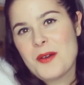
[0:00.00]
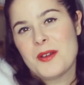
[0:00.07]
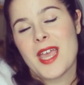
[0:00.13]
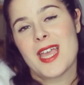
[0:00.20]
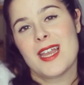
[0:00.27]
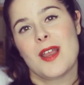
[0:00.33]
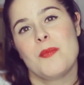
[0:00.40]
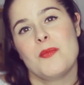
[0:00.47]

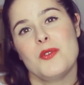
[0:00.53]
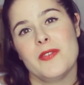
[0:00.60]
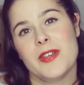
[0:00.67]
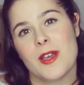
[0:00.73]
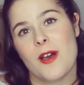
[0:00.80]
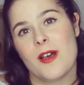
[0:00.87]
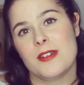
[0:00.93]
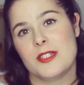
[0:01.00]
Okay, now
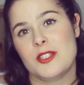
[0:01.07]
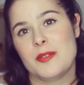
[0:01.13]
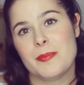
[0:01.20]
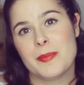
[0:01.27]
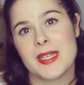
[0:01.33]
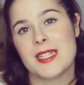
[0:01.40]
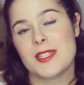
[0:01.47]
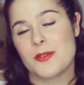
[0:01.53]
moving on to
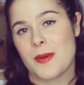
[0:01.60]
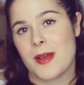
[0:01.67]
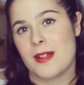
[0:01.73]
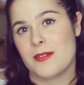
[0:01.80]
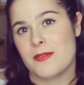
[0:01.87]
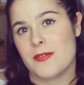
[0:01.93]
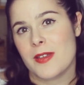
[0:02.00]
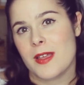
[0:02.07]

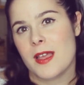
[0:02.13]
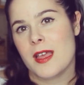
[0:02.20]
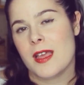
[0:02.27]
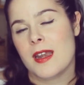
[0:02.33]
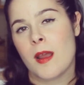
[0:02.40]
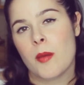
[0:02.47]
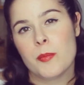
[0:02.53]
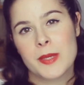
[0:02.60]
B12.
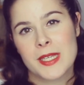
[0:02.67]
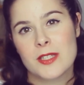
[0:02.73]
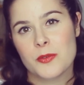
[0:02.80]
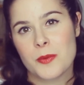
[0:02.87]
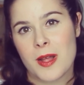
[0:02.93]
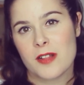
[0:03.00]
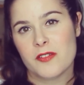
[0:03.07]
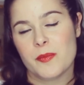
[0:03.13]
Now
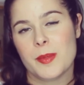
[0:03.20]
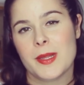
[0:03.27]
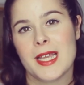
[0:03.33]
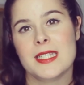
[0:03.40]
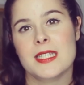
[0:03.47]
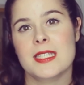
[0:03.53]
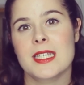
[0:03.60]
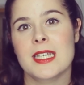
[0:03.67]
B12
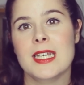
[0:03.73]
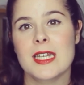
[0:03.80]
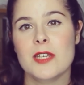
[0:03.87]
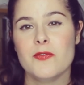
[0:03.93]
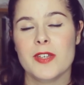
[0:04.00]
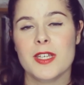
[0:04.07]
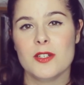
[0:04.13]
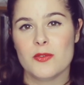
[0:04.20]
plays a
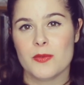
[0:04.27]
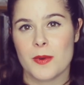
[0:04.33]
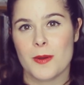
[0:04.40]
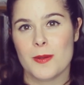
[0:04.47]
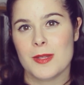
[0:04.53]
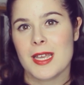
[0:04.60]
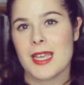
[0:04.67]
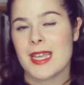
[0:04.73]
significant
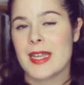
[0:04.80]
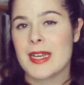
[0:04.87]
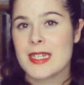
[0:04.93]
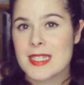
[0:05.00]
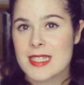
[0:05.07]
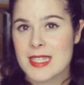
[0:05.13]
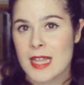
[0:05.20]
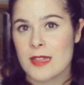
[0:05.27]
role in
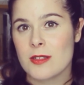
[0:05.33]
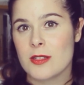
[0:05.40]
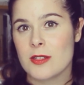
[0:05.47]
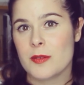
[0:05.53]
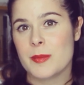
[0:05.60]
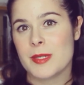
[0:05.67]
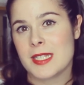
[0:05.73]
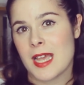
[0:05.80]

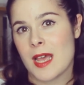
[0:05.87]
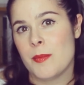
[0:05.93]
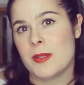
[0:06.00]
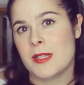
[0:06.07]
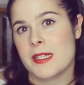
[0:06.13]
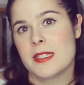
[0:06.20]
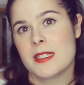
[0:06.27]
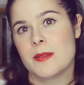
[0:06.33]
cellular
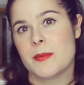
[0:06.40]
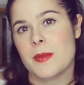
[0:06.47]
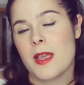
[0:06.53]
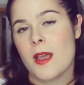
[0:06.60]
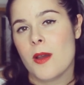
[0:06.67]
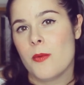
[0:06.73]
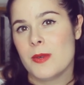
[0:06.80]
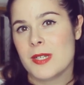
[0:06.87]
metabolism,
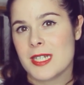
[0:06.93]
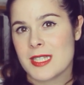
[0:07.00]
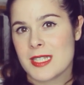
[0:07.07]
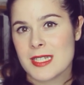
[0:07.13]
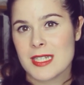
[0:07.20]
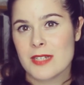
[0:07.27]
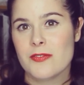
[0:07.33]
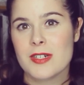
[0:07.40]
which is
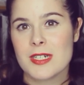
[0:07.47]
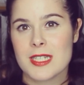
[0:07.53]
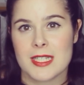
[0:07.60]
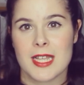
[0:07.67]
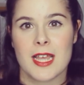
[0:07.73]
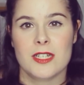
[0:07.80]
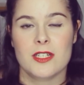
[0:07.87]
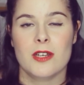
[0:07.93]
the different
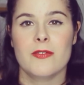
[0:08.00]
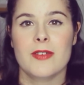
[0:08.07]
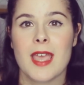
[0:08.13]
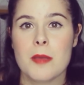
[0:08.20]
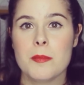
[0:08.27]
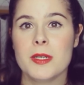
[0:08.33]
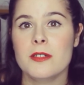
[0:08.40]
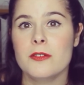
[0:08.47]
set of
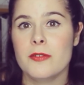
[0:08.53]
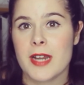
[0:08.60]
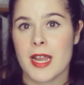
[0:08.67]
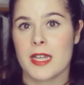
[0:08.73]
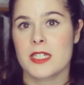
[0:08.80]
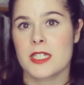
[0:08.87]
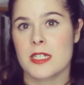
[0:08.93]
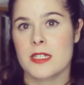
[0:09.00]
chemical
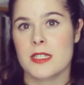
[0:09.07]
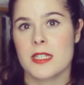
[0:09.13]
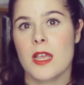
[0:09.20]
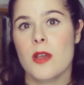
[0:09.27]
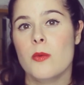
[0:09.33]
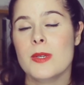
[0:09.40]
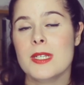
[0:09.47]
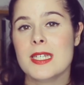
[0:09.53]
reactions
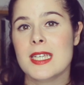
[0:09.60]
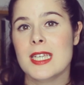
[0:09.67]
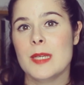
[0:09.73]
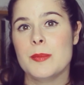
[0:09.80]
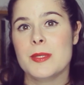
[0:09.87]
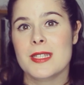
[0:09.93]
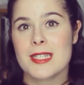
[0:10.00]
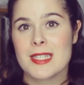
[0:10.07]
which
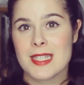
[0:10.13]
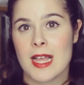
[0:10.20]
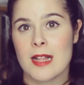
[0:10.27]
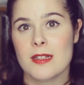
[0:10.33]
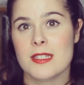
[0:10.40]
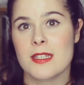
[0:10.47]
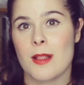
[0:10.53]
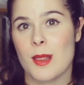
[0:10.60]
keeps the
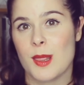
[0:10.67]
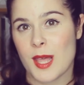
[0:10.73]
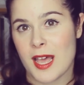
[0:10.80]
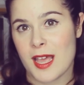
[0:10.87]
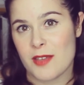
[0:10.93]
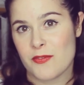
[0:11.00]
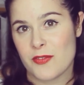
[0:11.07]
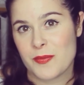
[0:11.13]
cells
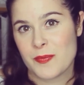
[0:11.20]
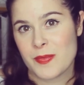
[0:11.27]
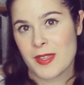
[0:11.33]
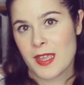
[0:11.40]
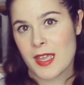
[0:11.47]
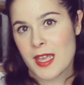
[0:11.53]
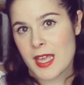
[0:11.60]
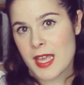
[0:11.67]
alive.
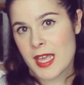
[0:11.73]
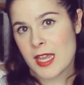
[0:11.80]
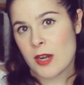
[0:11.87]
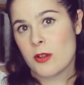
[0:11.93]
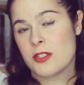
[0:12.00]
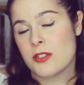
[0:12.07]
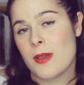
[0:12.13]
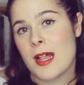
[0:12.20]
It
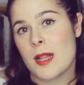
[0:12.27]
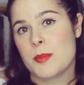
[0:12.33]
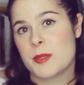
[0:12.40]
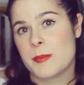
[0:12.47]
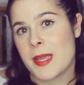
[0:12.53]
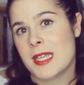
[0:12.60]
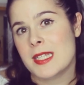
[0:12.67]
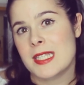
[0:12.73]
also
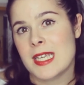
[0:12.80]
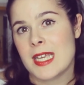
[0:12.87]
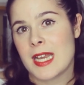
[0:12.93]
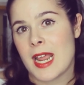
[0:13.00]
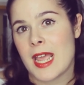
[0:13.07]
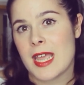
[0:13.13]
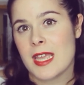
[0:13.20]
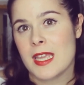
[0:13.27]
helps make
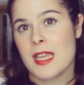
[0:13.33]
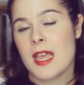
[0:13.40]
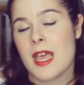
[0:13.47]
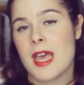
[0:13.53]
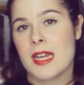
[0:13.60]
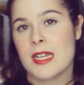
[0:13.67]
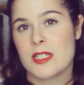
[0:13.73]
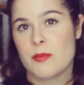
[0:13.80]
DNA
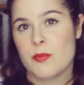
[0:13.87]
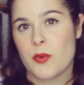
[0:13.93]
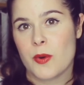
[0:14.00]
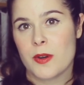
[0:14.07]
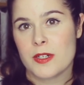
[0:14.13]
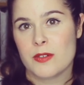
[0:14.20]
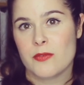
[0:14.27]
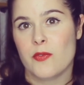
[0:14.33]
and is
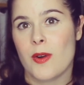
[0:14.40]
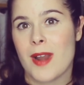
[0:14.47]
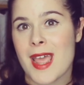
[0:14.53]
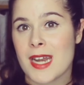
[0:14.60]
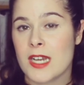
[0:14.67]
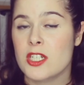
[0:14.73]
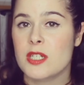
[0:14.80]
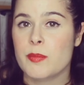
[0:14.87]
important for
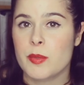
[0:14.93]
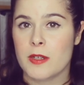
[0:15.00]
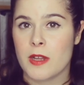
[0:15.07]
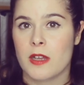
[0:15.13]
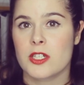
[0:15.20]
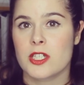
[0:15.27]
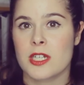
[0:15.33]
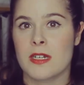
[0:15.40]
energy
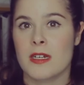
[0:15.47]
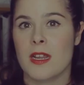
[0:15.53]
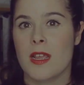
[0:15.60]
production,